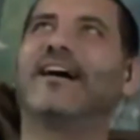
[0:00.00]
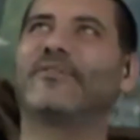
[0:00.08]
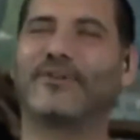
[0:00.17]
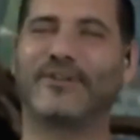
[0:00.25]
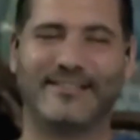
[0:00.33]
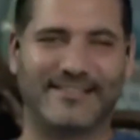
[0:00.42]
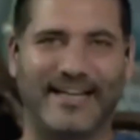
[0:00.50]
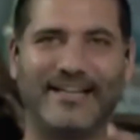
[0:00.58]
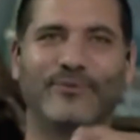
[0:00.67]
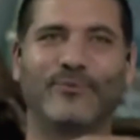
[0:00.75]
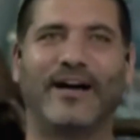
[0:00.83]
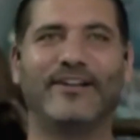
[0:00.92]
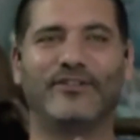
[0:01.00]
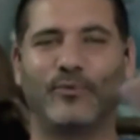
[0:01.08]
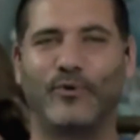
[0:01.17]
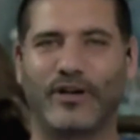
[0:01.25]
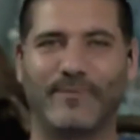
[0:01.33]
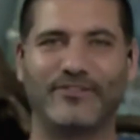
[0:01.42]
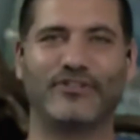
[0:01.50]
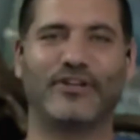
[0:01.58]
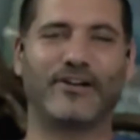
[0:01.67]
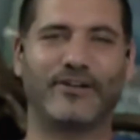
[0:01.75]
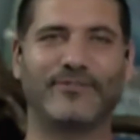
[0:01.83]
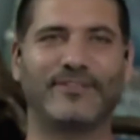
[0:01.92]
South. Okay, so I need to work on my
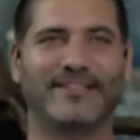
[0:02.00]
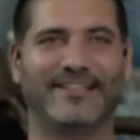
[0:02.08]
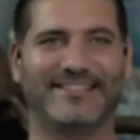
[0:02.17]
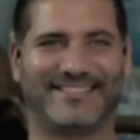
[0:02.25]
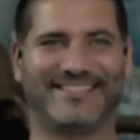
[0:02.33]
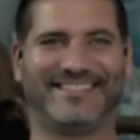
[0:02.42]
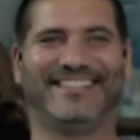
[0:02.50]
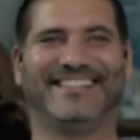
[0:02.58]
geography. Yes,